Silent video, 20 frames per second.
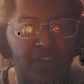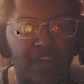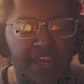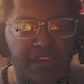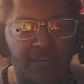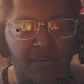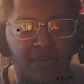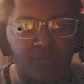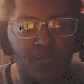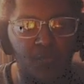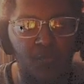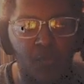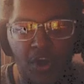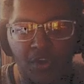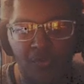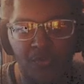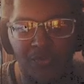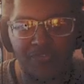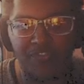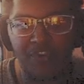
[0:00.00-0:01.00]
Like,
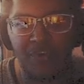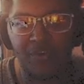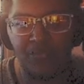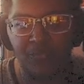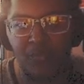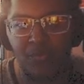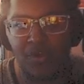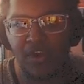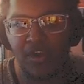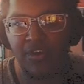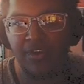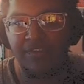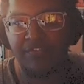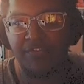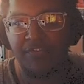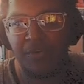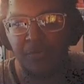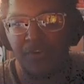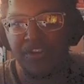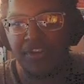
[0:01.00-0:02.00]
walk with her What if
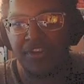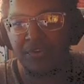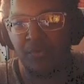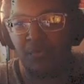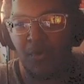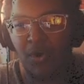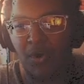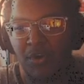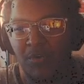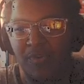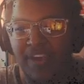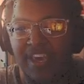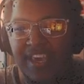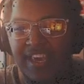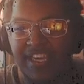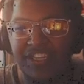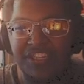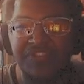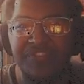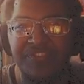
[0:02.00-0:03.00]
you're worthy to walk with
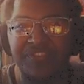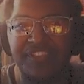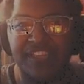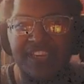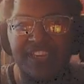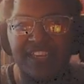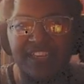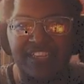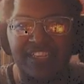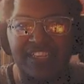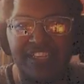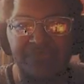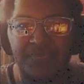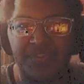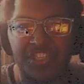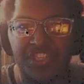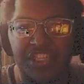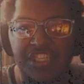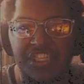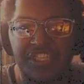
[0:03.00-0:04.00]
angels? I think that's what
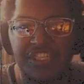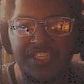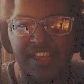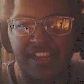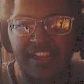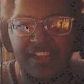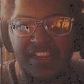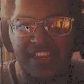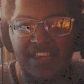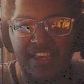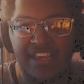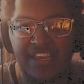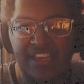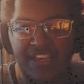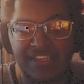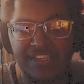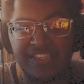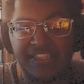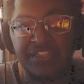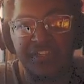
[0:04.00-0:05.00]
she just said.
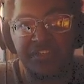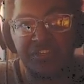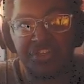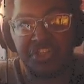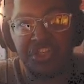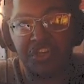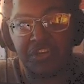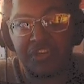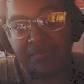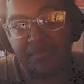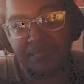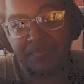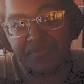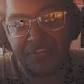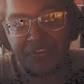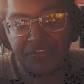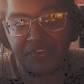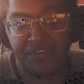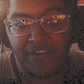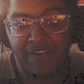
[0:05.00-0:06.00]
Still a little shooken up,
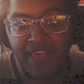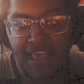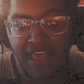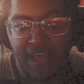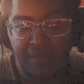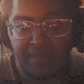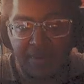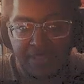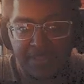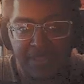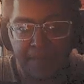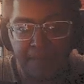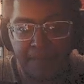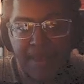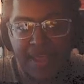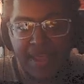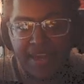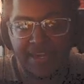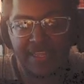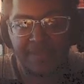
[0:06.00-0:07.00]
sorry. But the
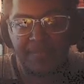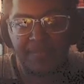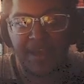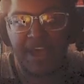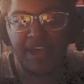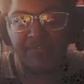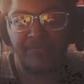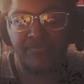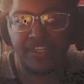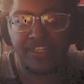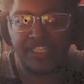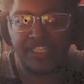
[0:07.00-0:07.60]
Bendy path, the